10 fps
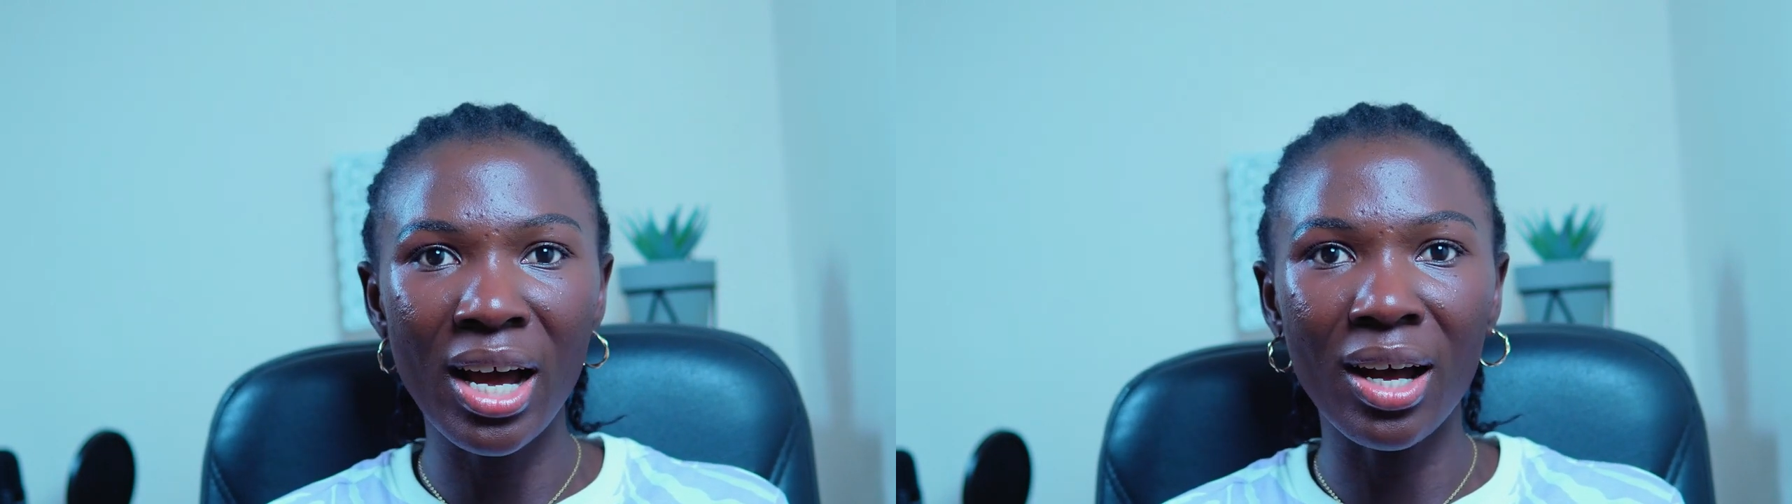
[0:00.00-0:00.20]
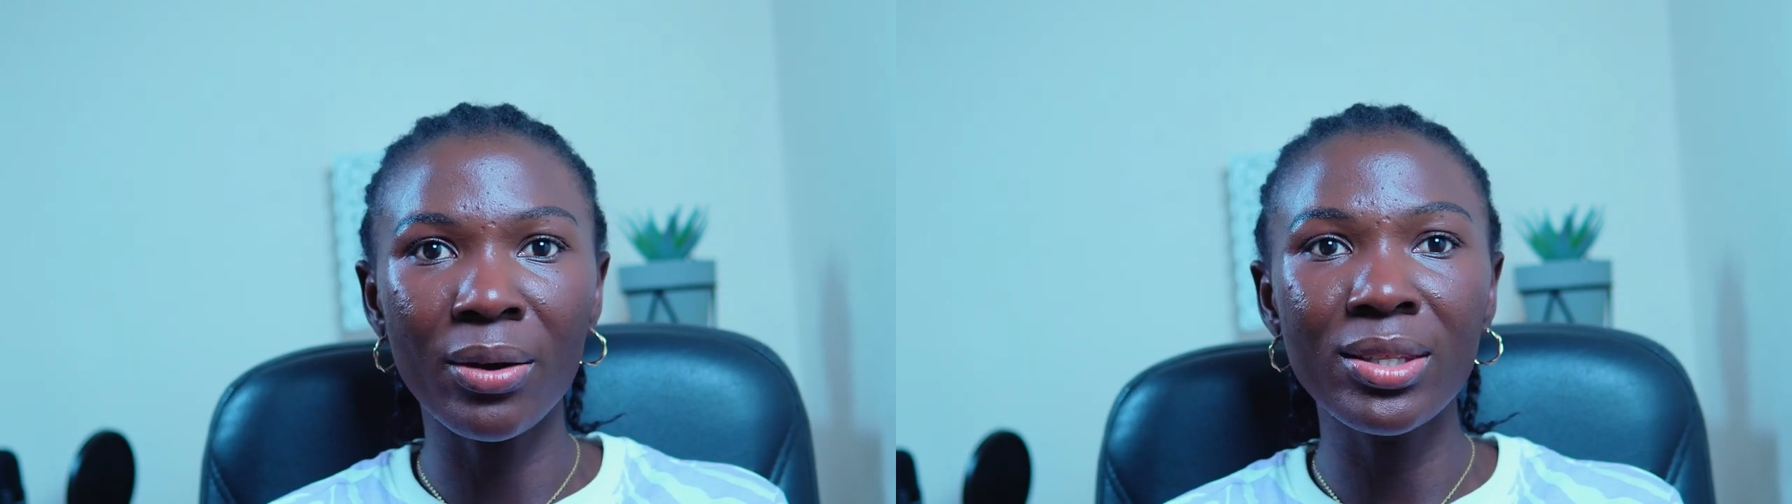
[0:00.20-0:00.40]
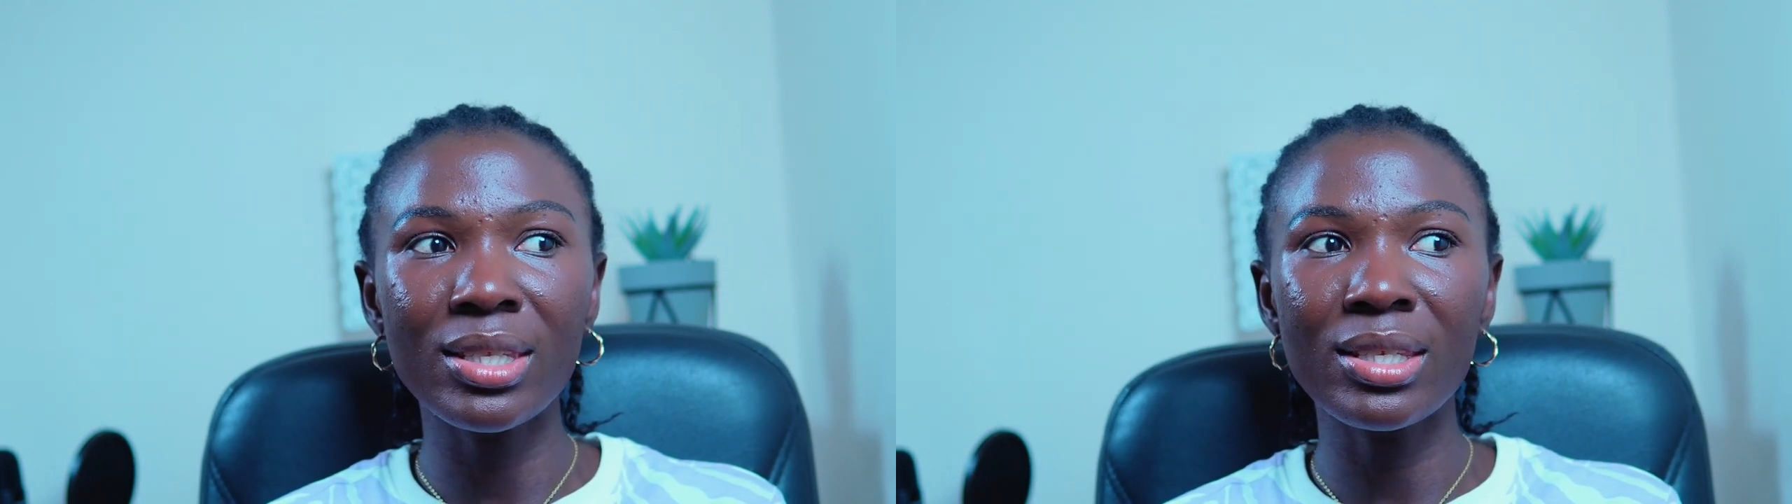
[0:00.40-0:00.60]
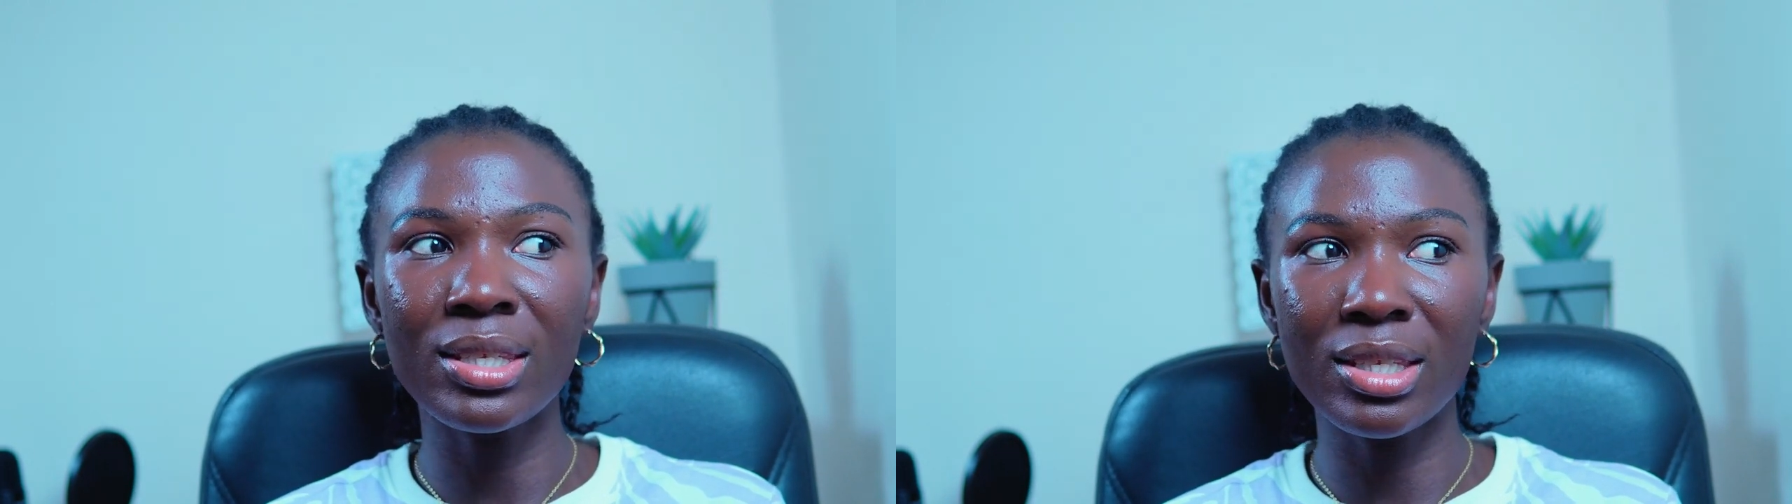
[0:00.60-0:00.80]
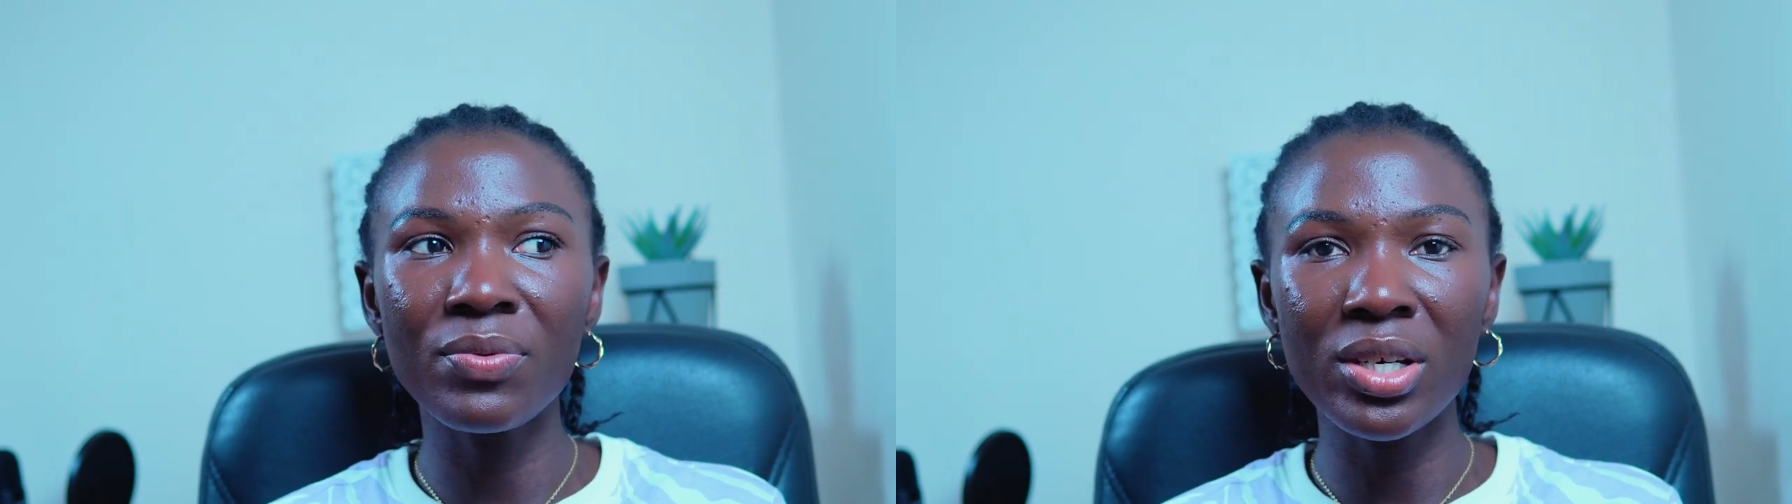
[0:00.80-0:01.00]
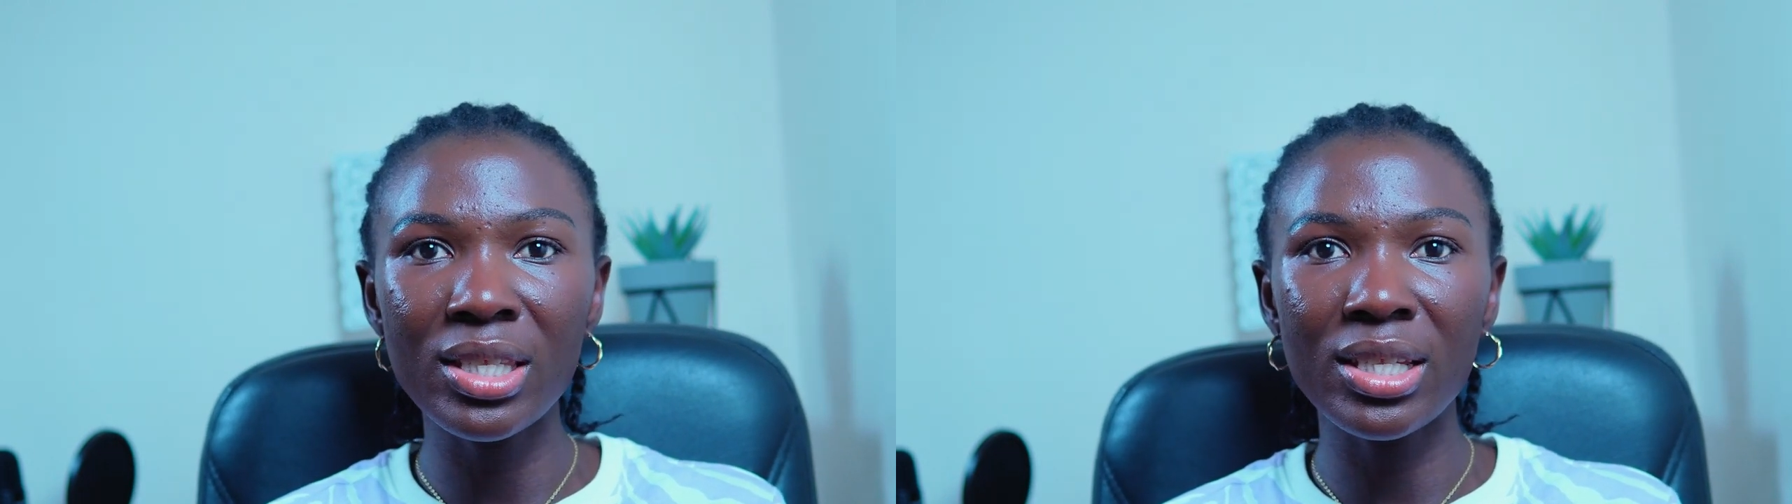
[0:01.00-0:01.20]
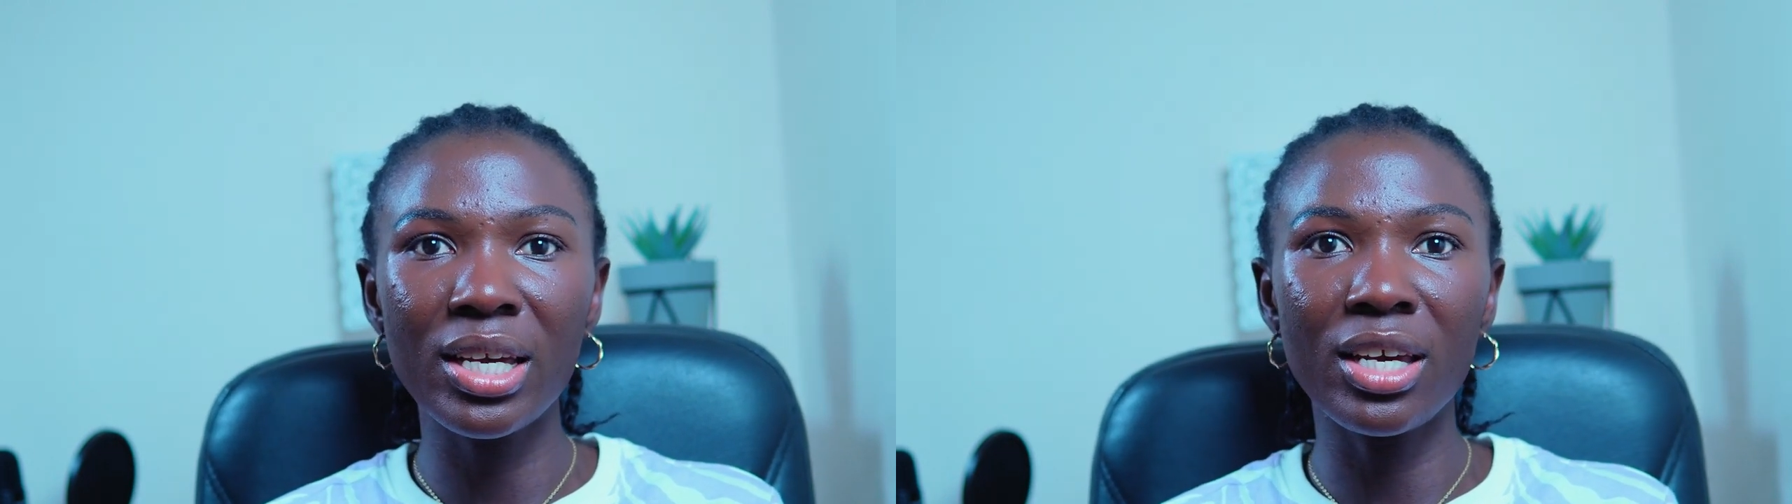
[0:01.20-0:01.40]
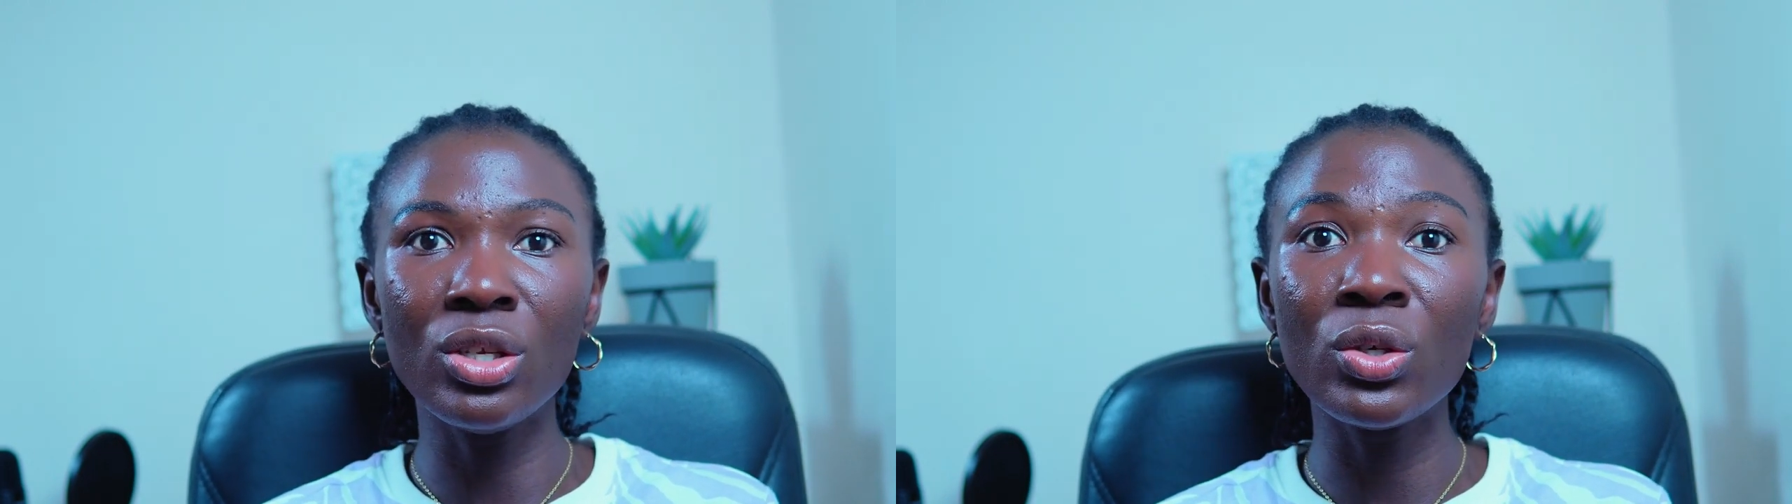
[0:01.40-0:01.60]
out seriously in